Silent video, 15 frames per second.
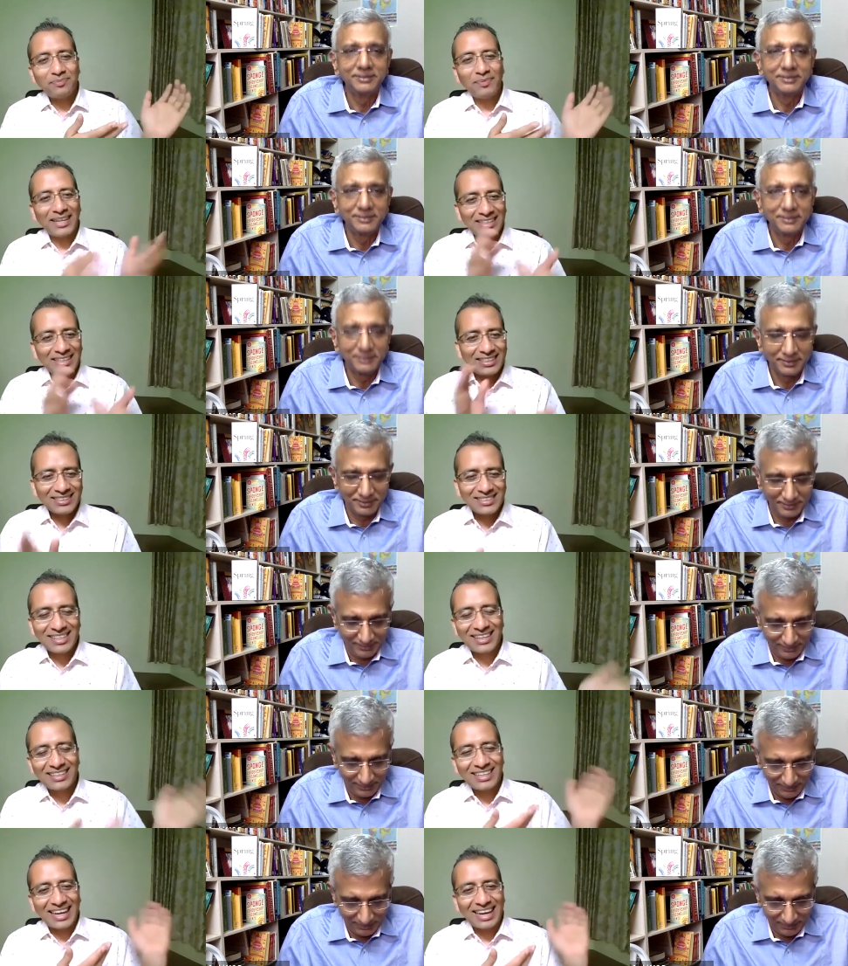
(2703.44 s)
Speaker 1: it might
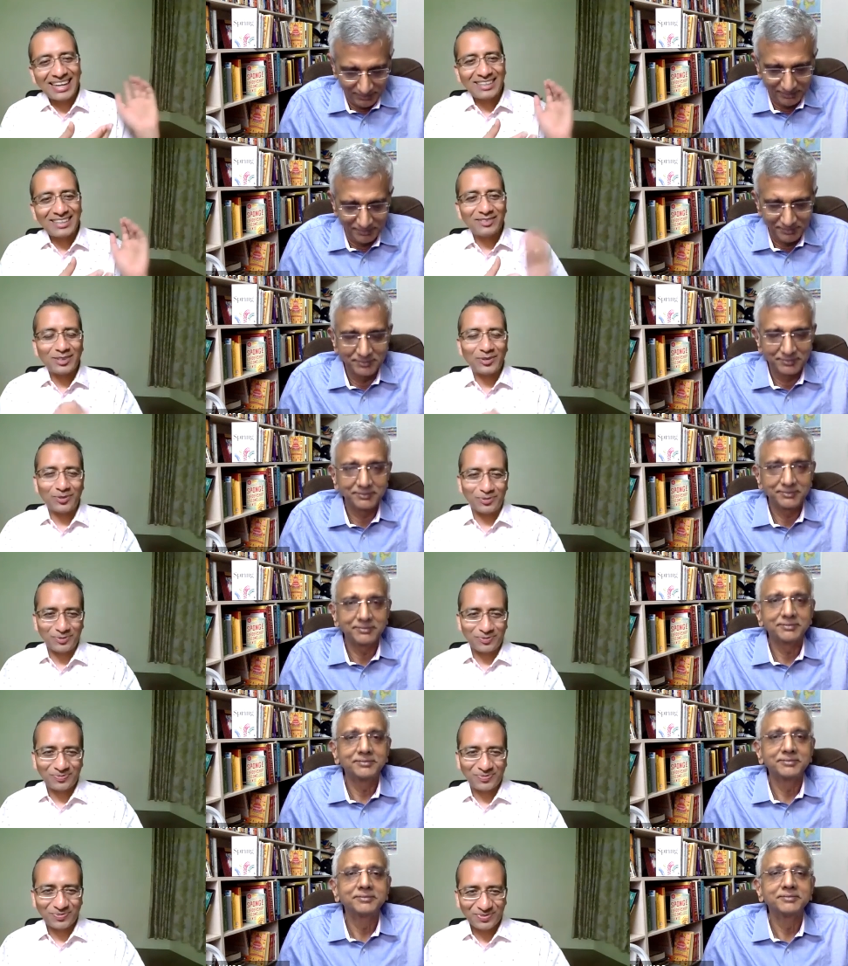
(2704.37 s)
just get carried with
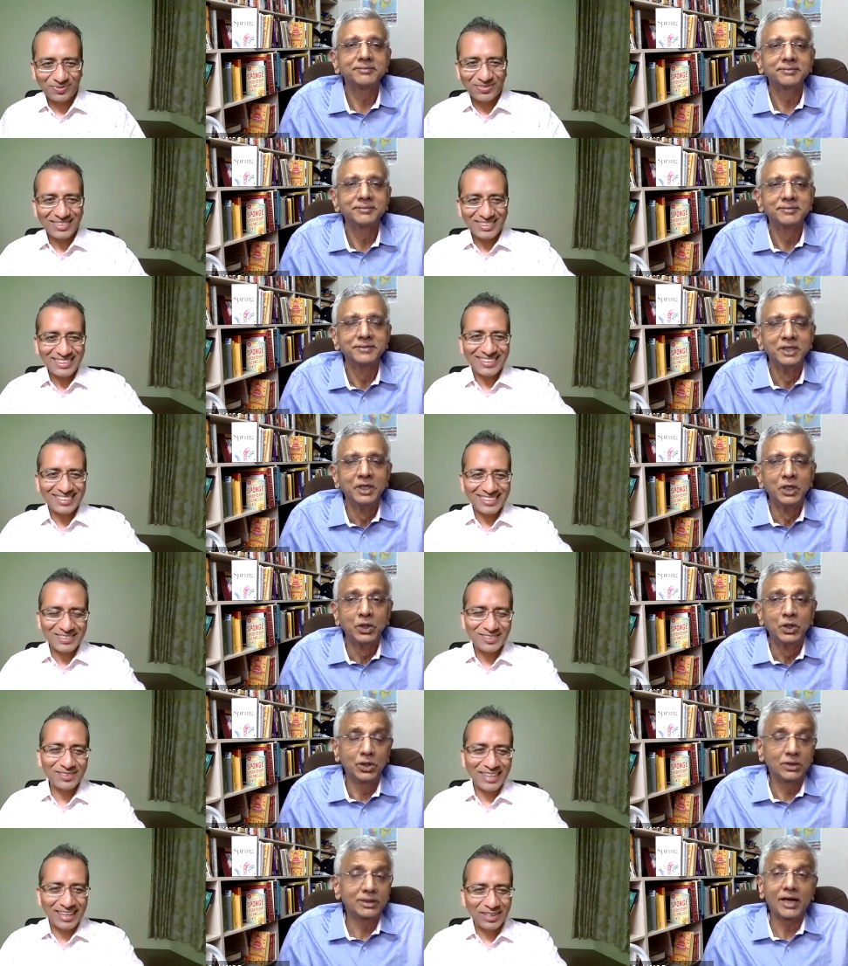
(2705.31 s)
you
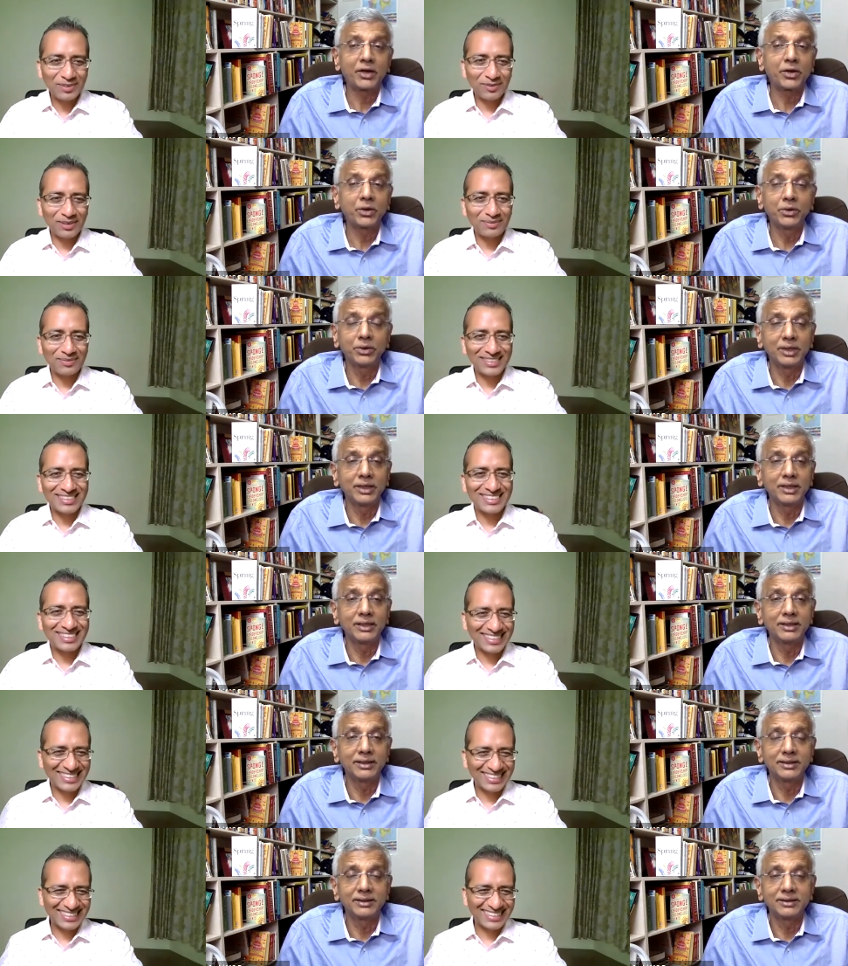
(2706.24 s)
Speaker 2: no thank you
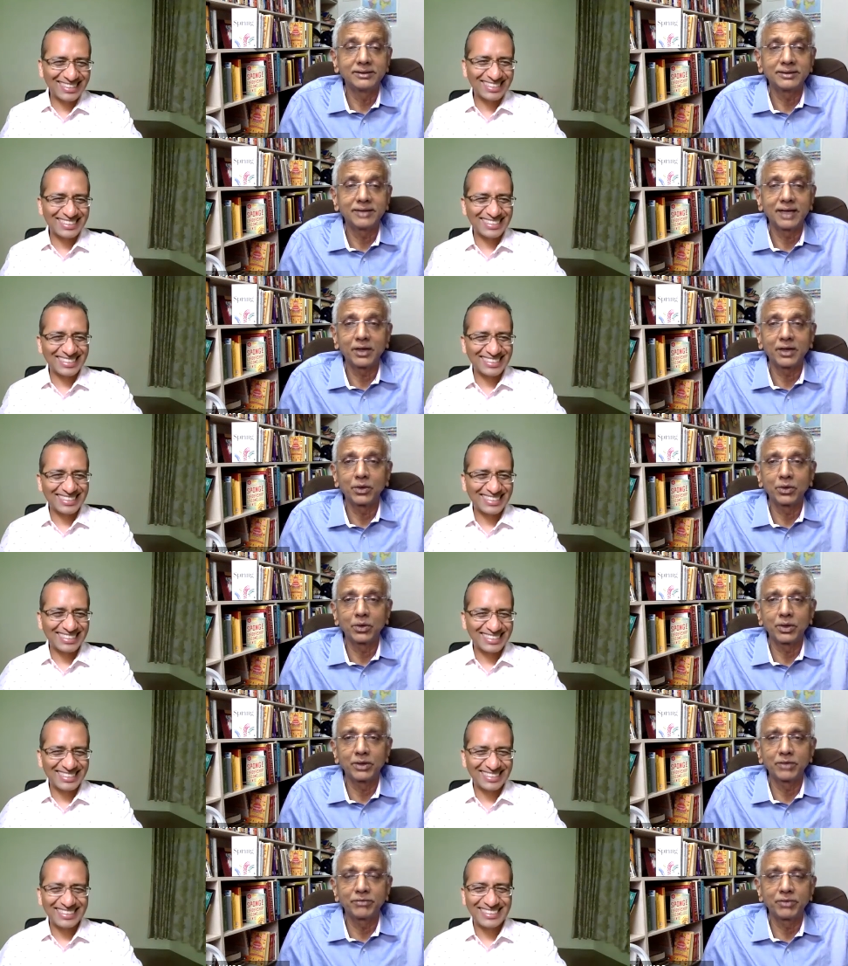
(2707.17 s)
uh, thank you
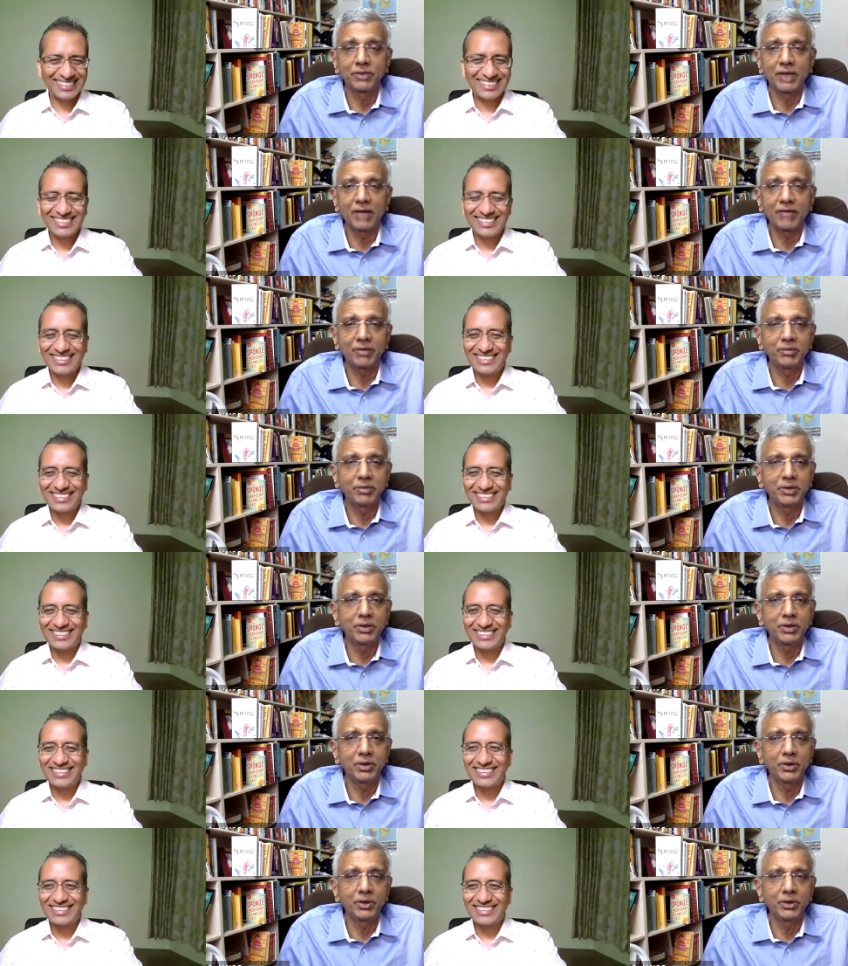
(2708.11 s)
ron for having
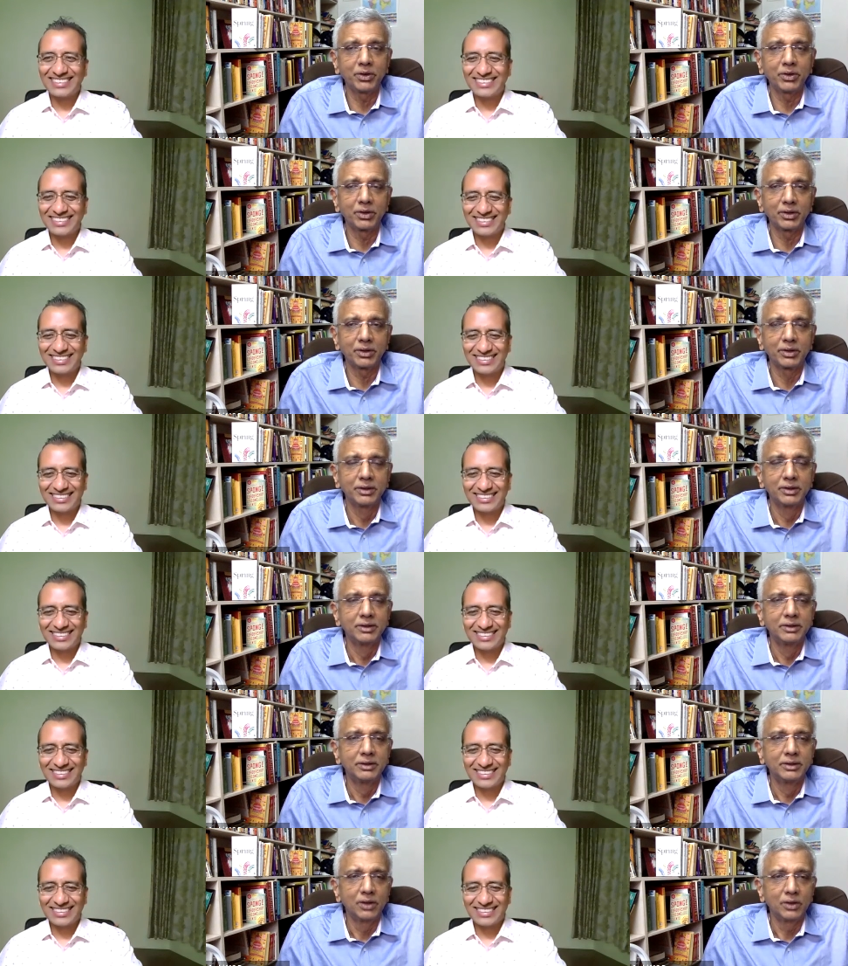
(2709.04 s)
me on your
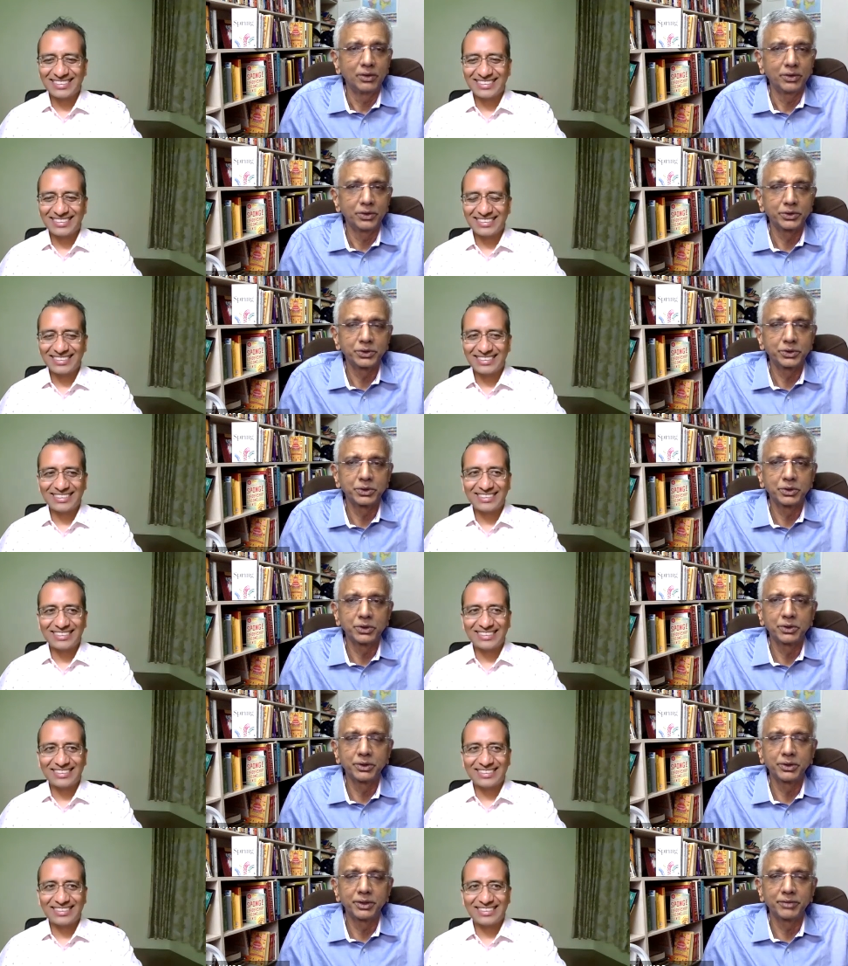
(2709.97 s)
on your
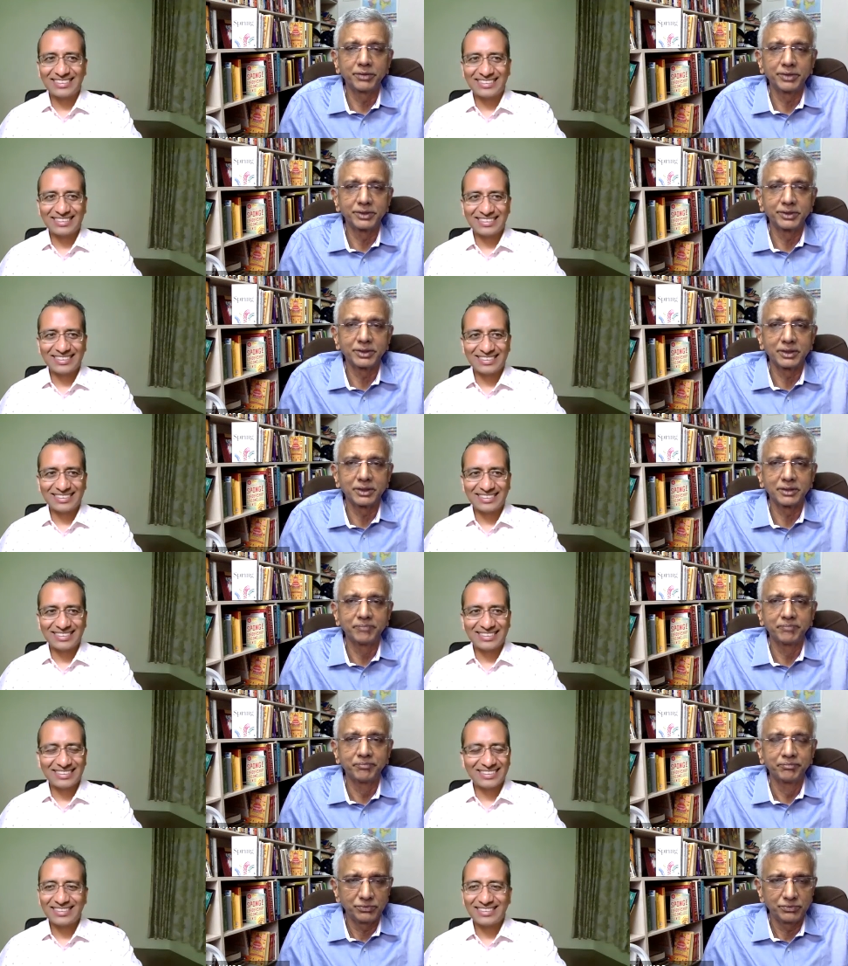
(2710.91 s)
show it was a